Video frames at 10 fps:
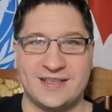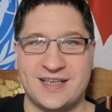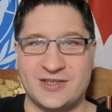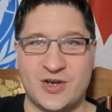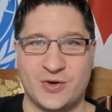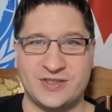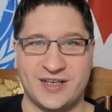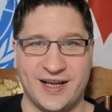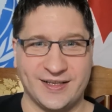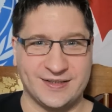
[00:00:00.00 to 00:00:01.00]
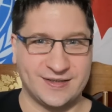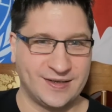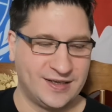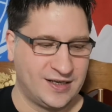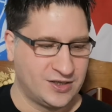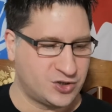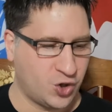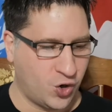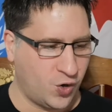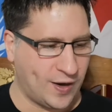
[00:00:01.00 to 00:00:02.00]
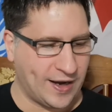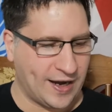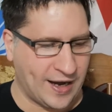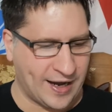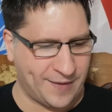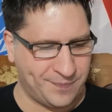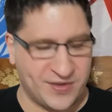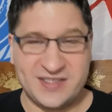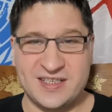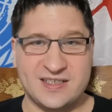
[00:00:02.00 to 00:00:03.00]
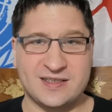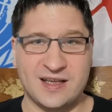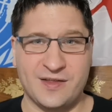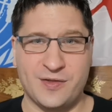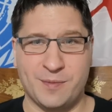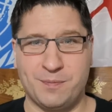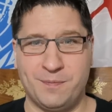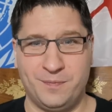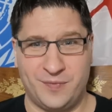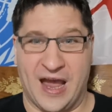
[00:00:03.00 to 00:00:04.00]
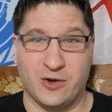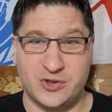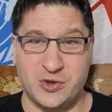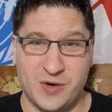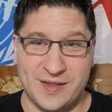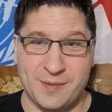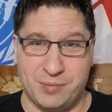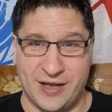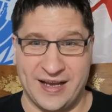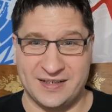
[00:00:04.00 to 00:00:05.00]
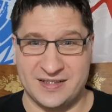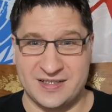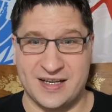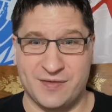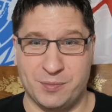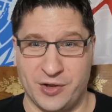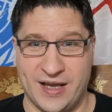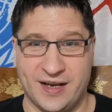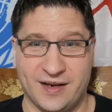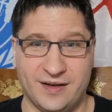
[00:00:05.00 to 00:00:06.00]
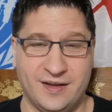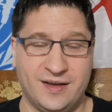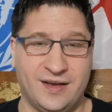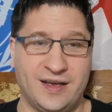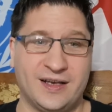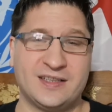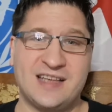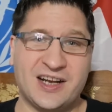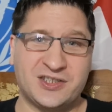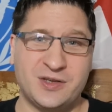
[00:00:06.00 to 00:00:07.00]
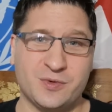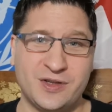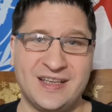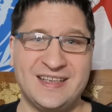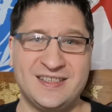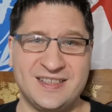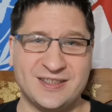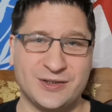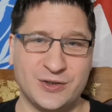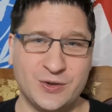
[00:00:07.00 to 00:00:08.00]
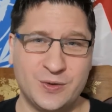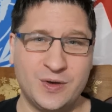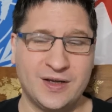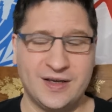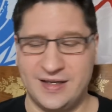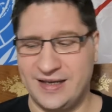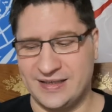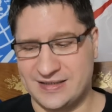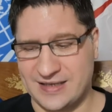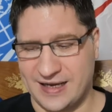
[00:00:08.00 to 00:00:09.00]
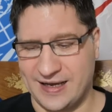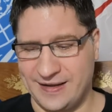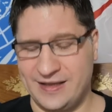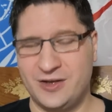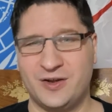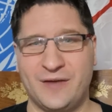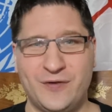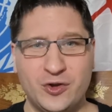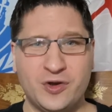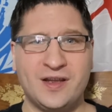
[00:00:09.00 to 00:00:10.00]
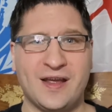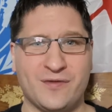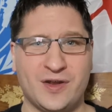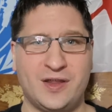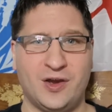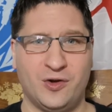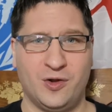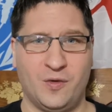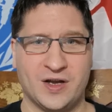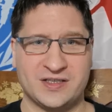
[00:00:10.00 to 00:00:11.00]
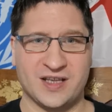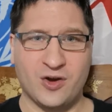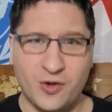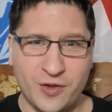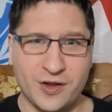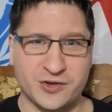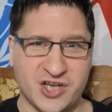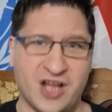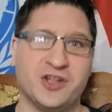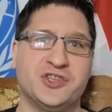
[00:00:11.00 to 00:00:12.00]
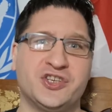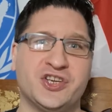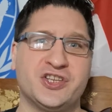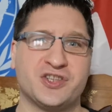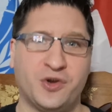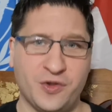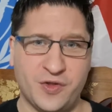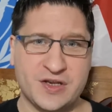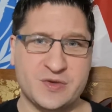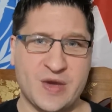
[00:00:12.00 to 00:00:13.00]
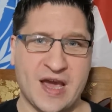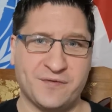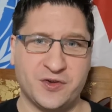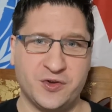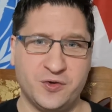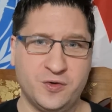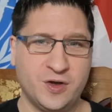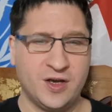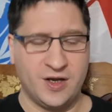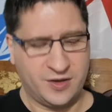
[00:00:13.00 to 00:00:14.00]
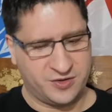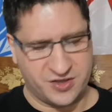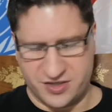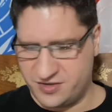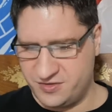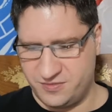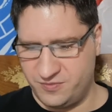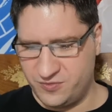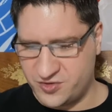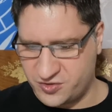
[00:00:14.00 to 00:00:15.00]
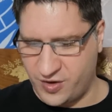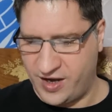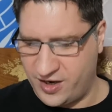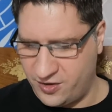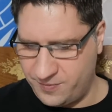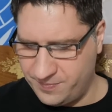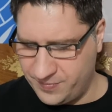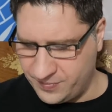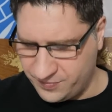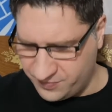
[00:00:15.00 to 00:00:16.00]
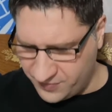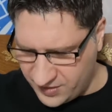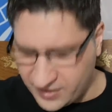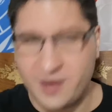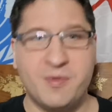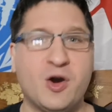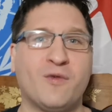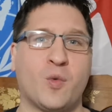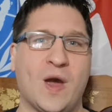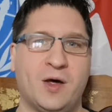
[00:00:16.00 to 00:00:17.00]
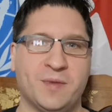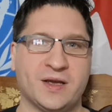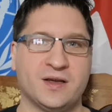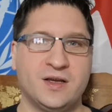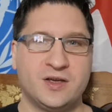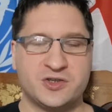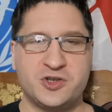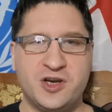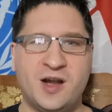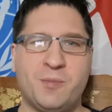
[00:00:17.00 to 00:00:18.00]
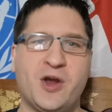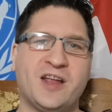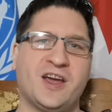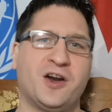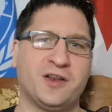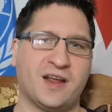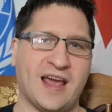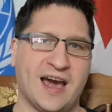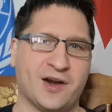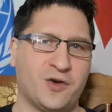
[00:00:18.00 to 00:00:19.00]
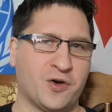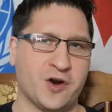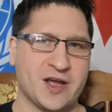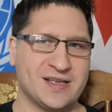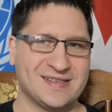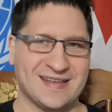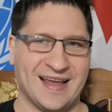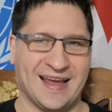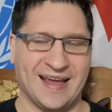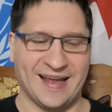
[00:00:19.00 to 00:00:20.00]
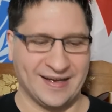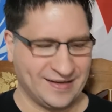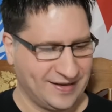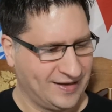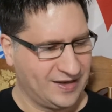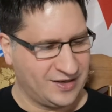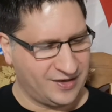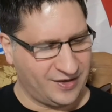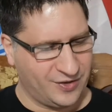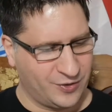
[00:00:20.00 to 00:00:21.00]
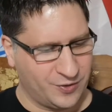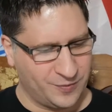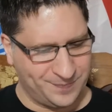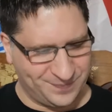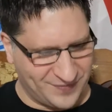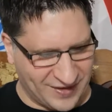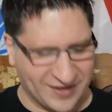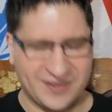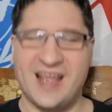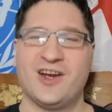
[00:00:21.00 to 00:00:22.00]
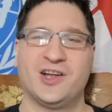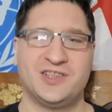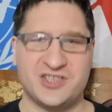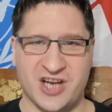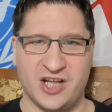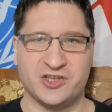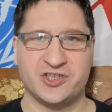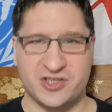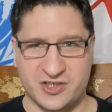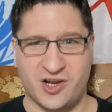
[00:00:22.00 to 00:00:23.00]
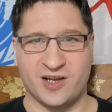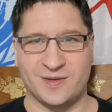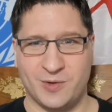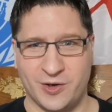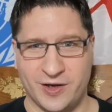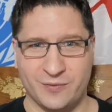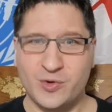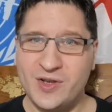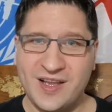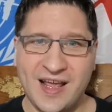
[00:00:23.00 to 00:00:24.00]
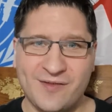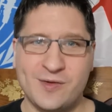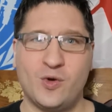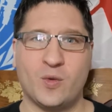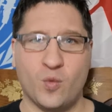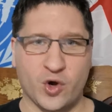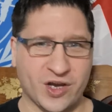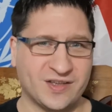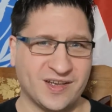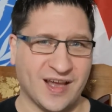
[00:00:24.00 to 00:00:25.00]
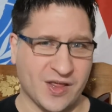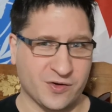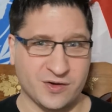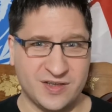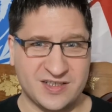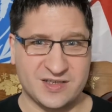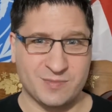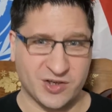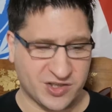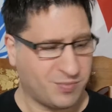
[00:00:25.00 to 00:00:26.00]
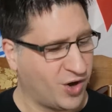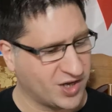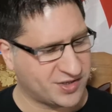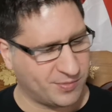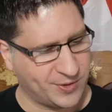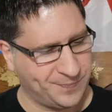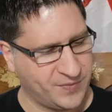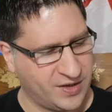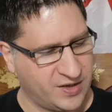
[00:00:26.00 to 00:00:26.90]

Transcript: guys how's it going tonight so uh, this is the how to and the plan to save the planet and it's actually really easy to do it's uh, you know if you look at everything all at once like all the challenges and all the things that we have to do just straight out and it can be overwhelming so you got to break it down into categories and you know and then take on these challenges and talk about it and really get everyone working together at least as much as possible